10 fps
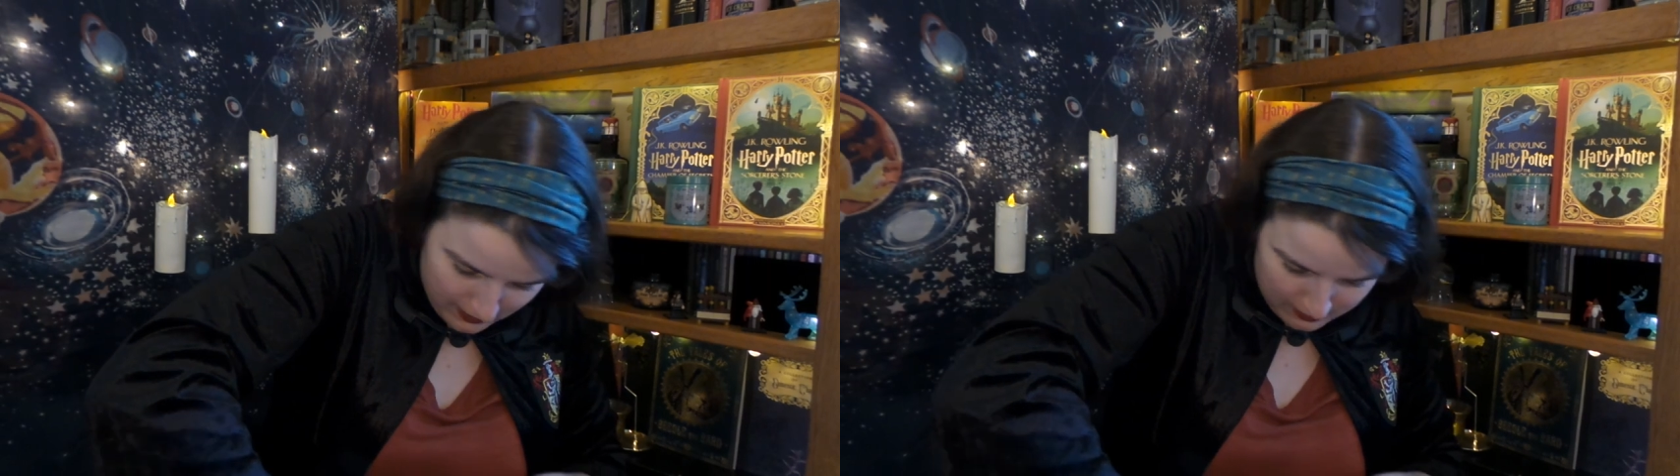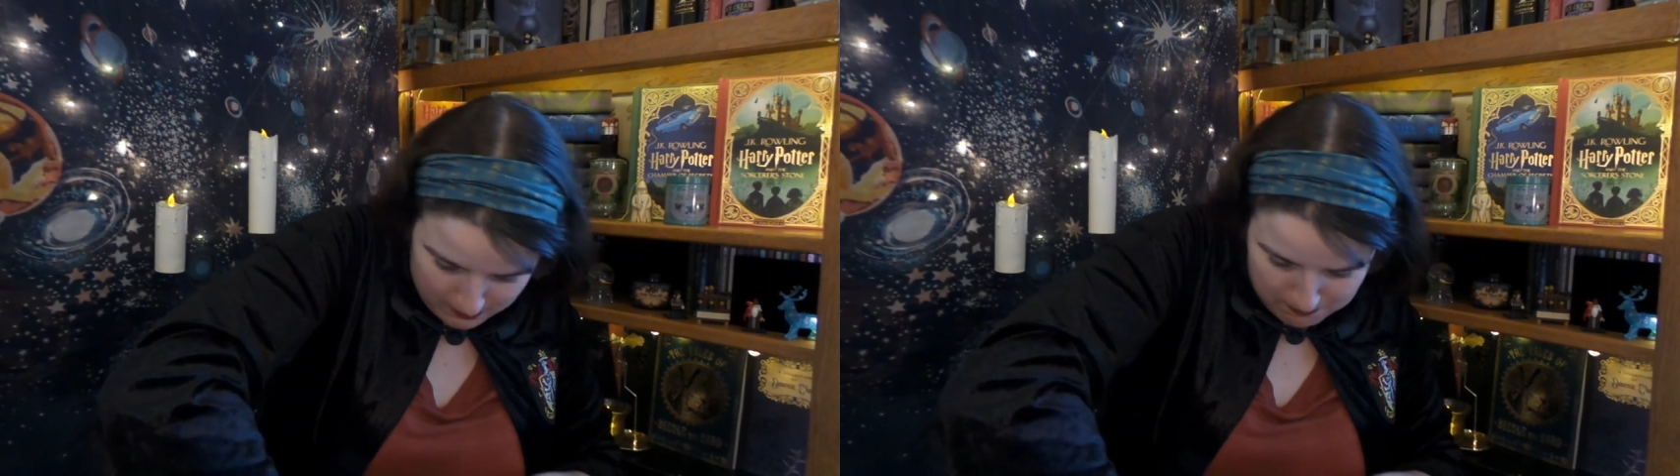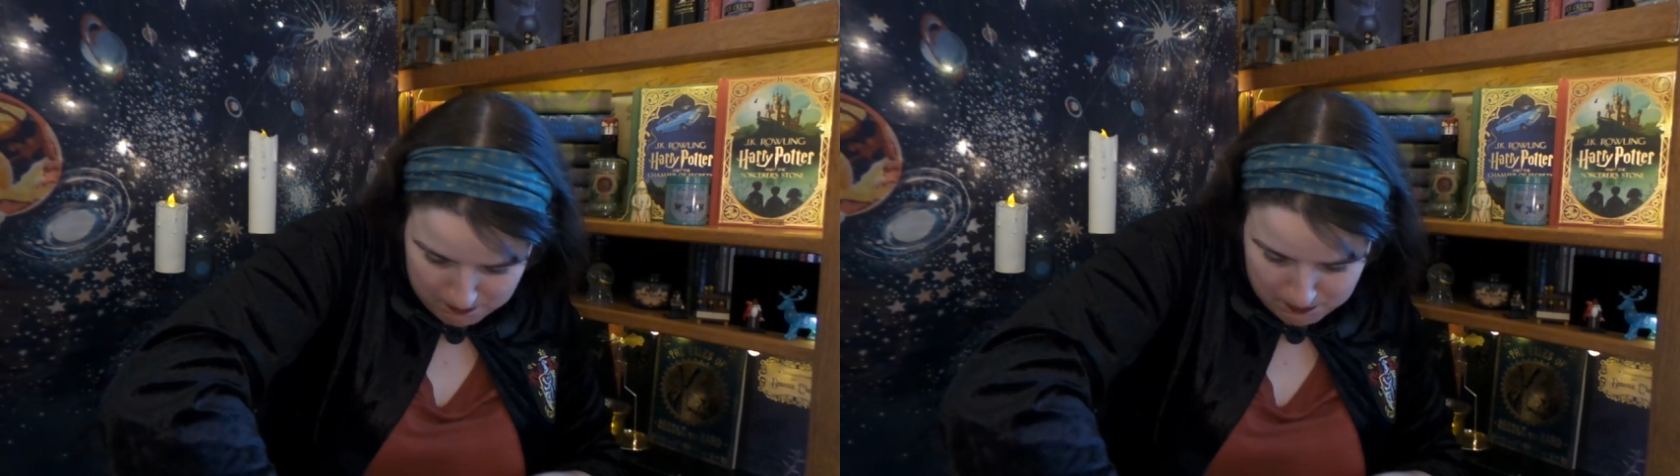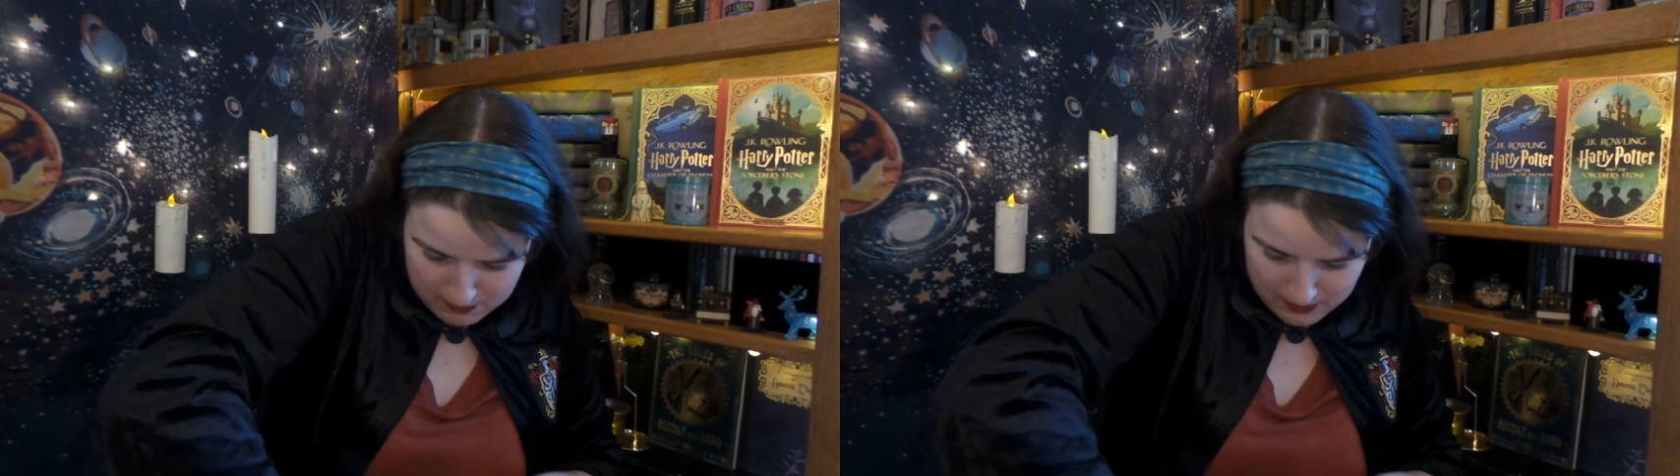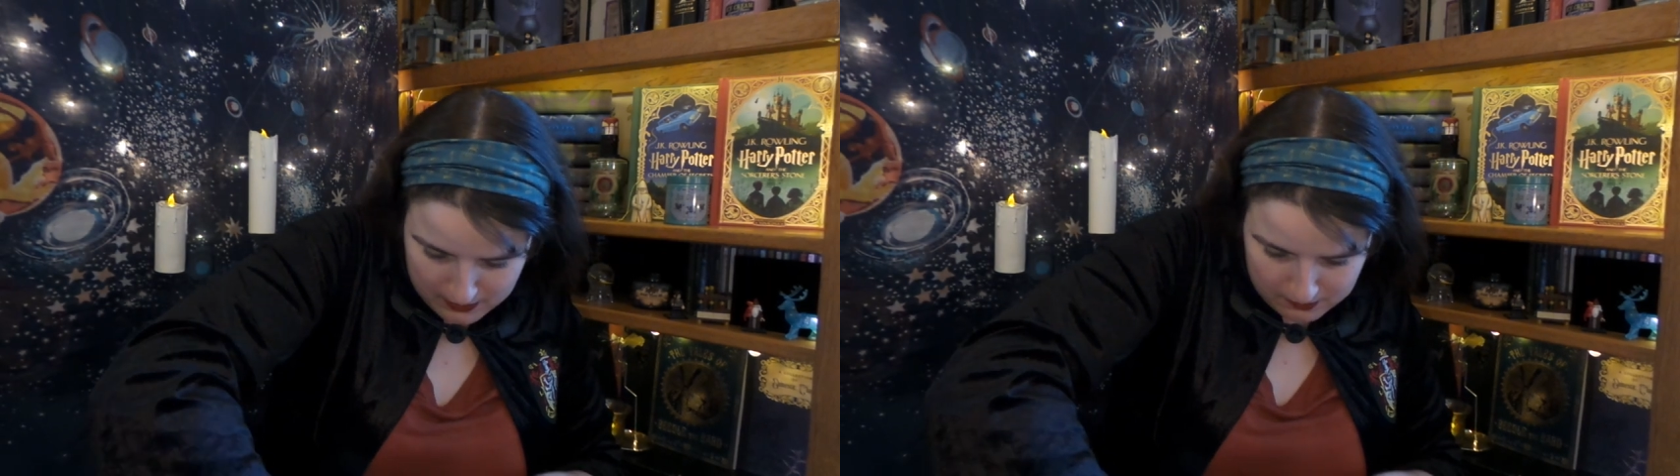at the
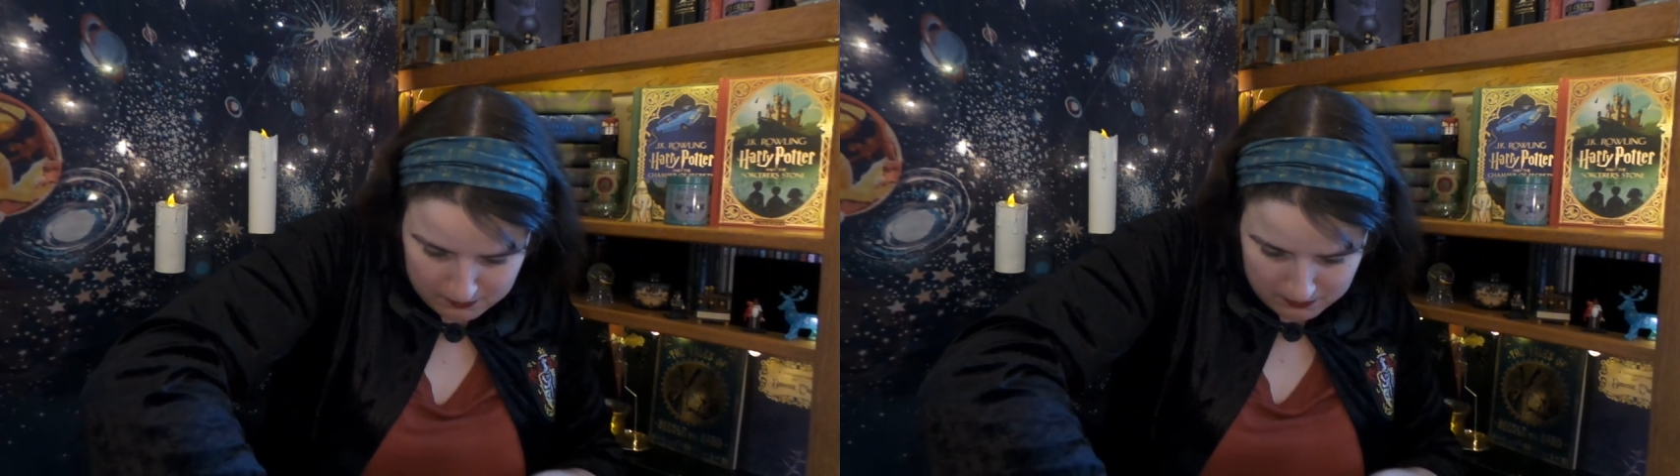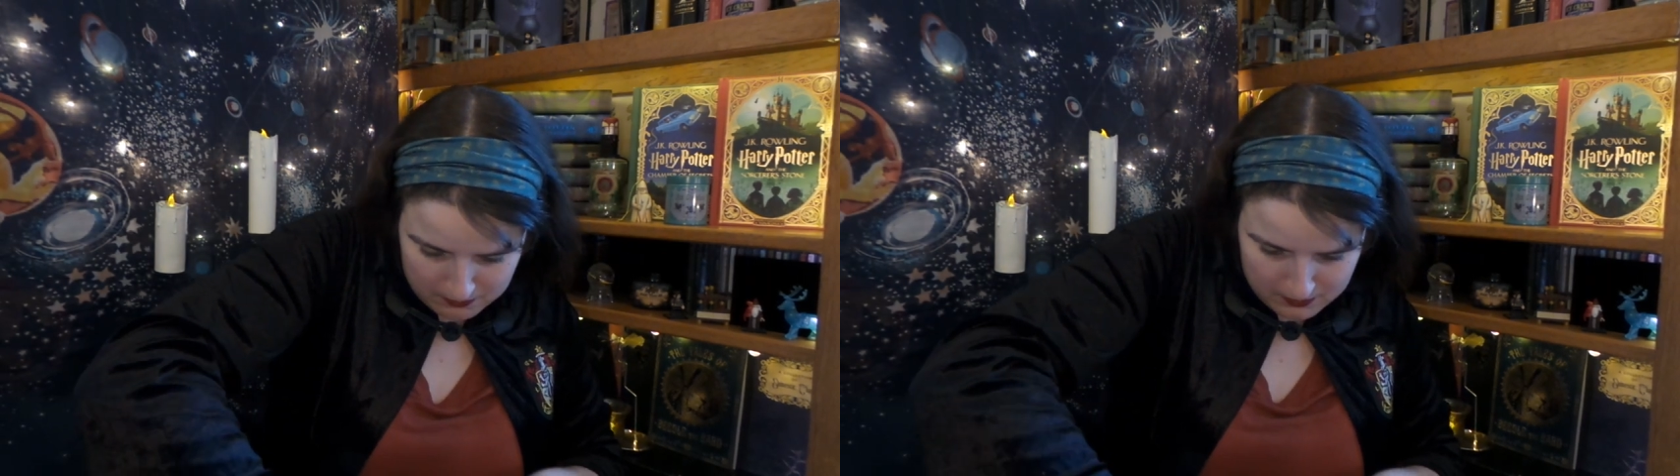bottom.